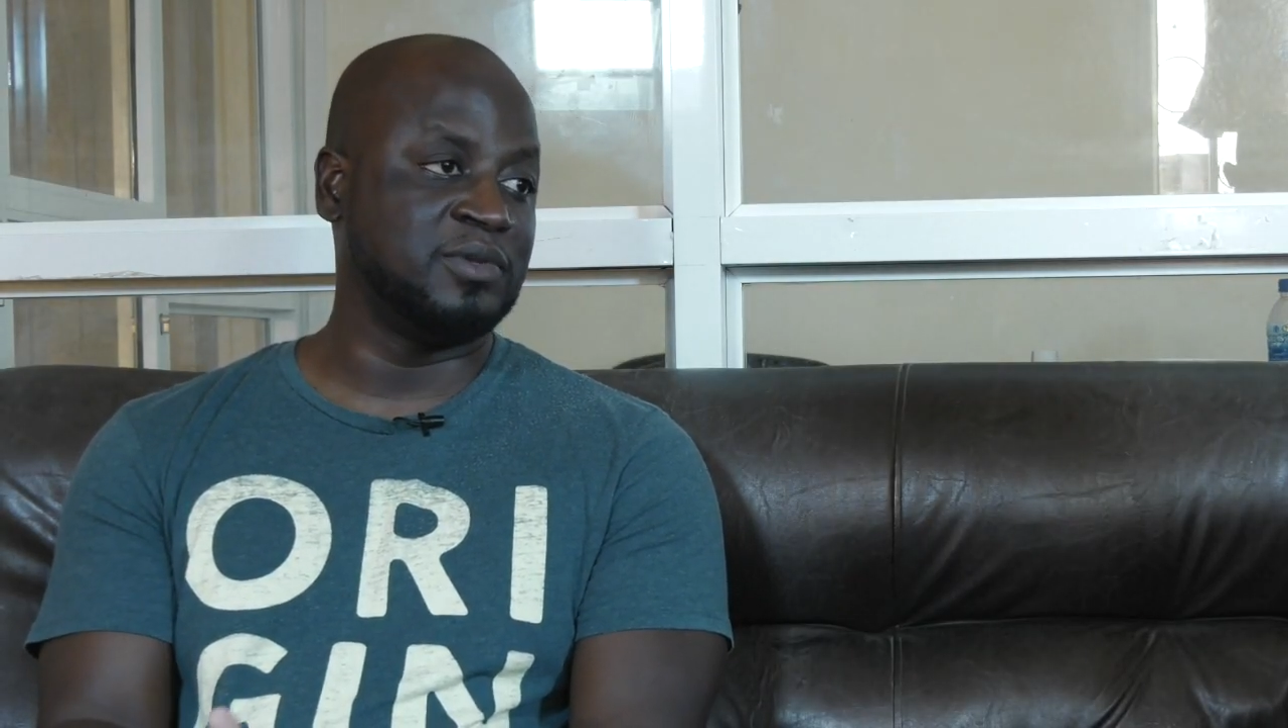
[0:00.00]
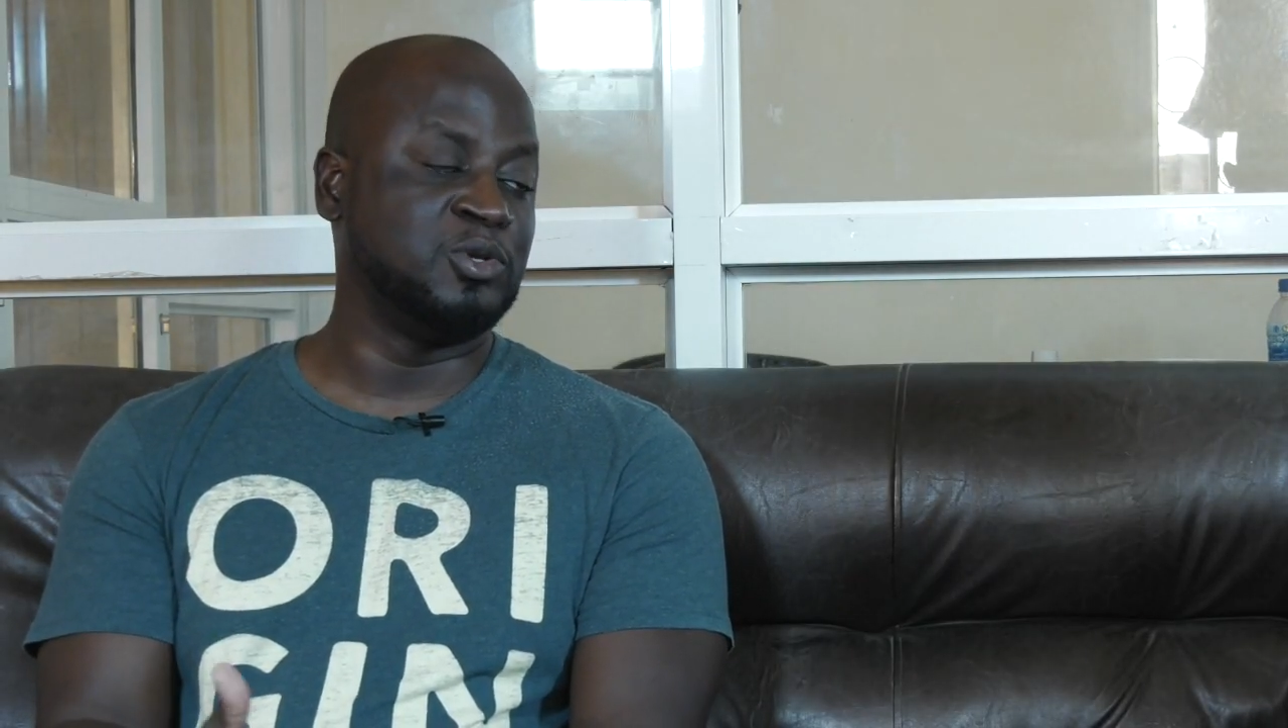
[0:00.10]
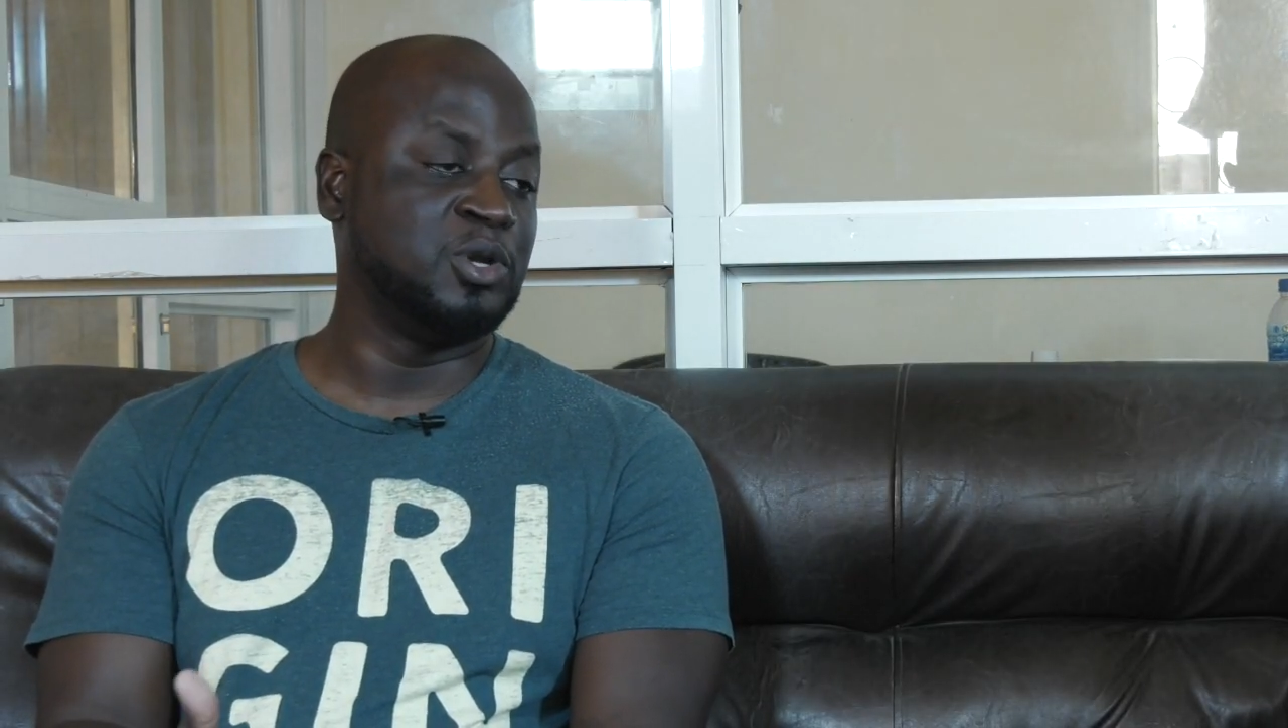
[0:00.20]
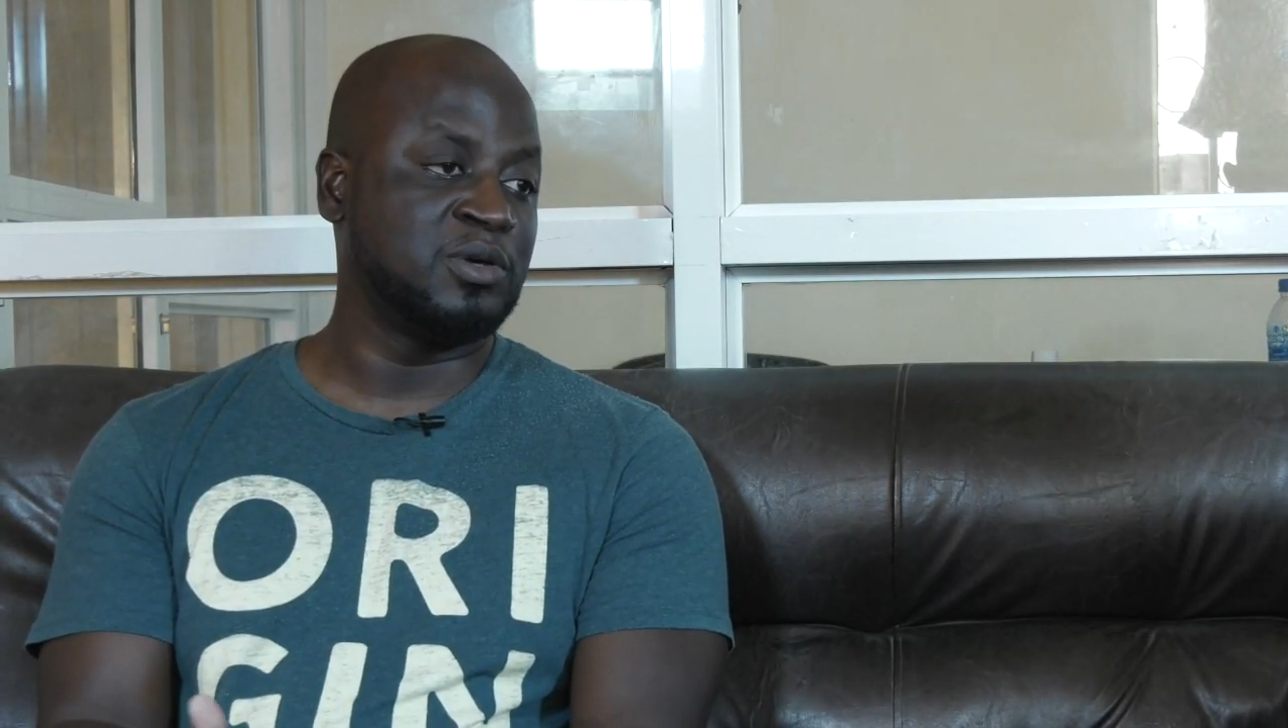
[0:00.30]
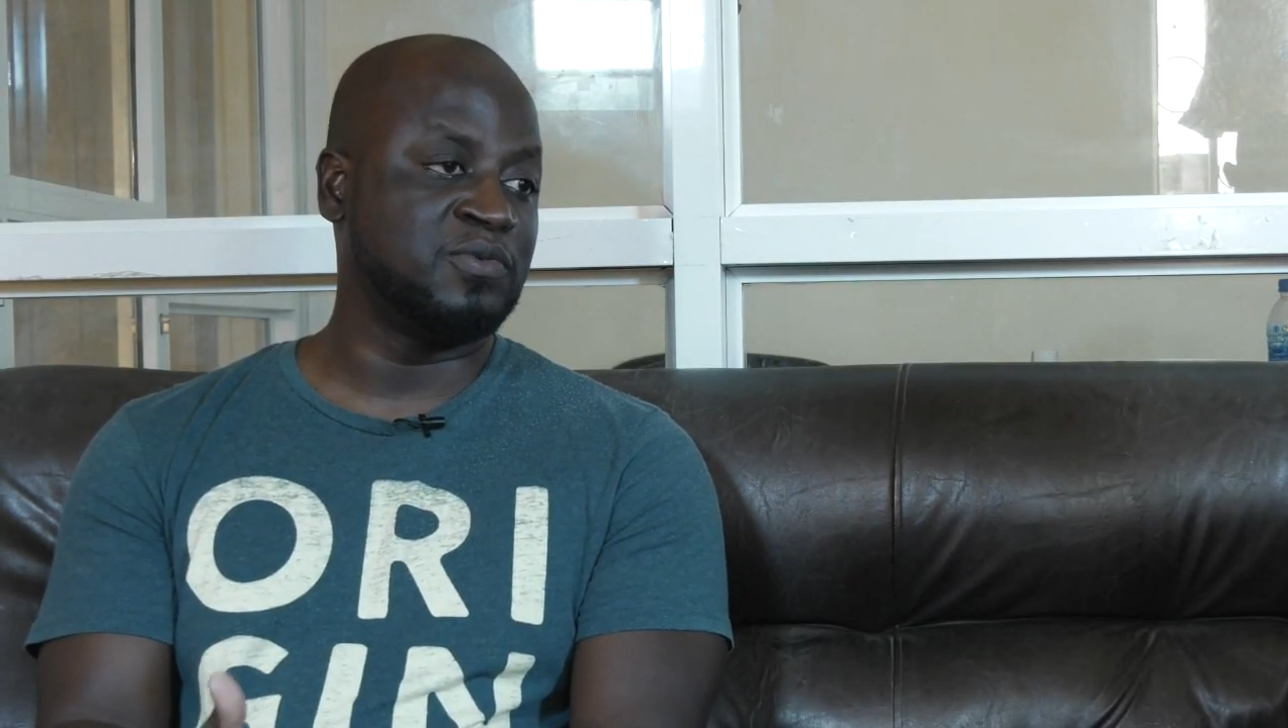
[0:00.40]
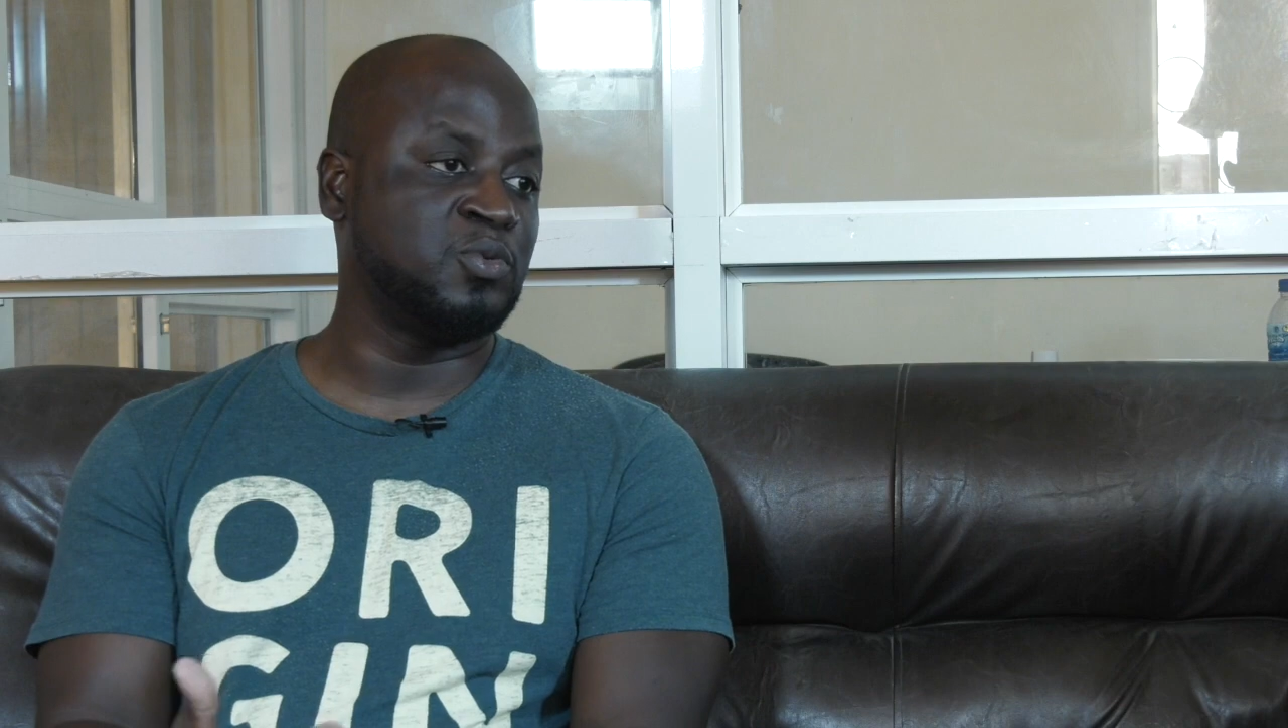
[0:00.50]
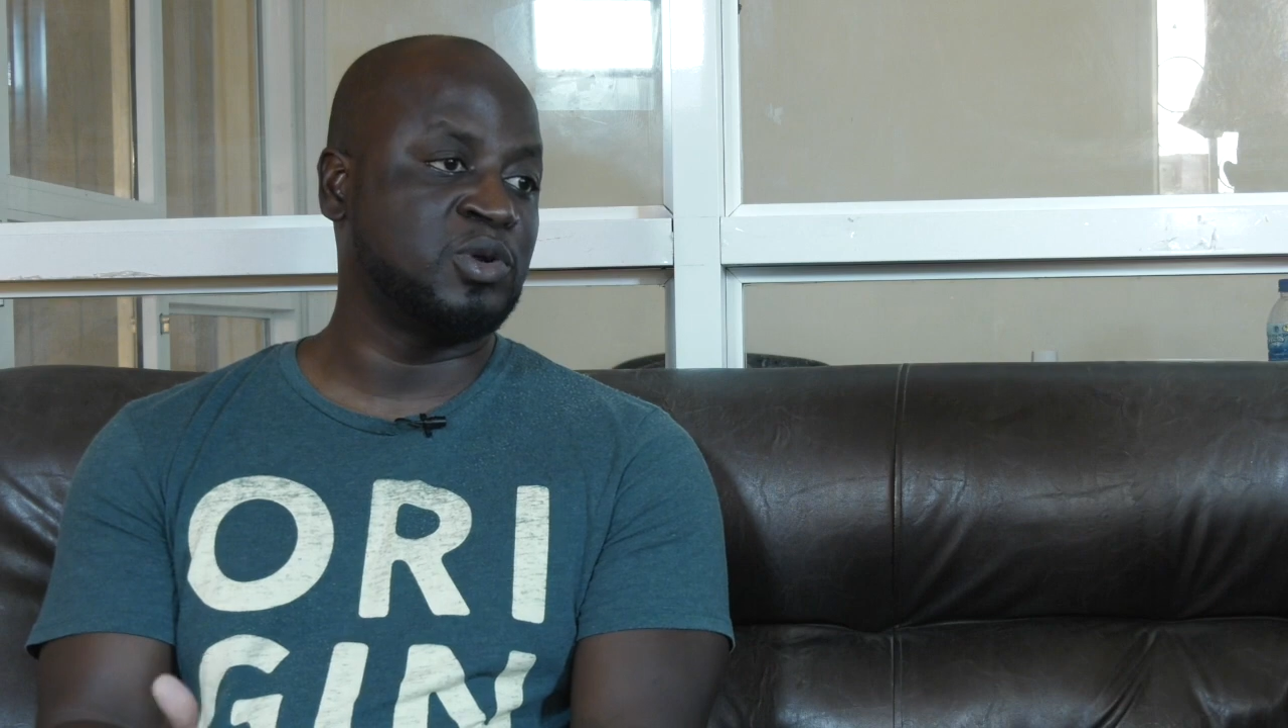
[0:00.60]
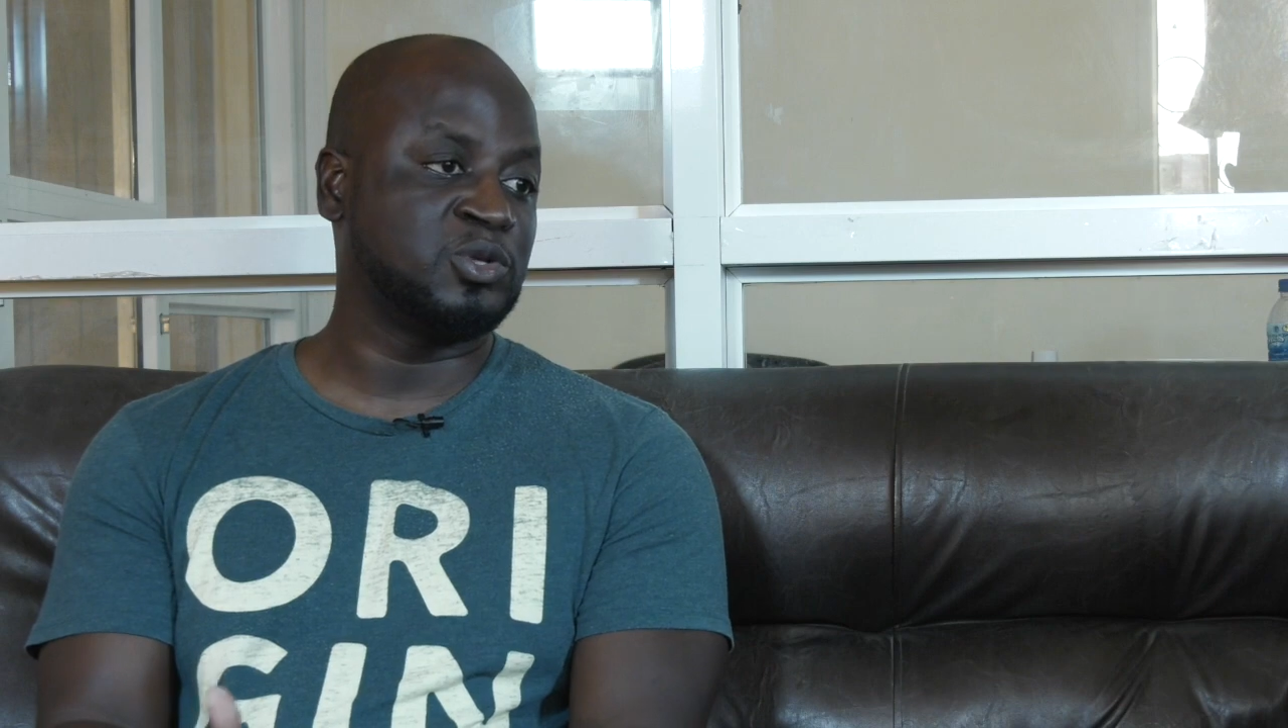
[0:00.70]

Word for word: you know if you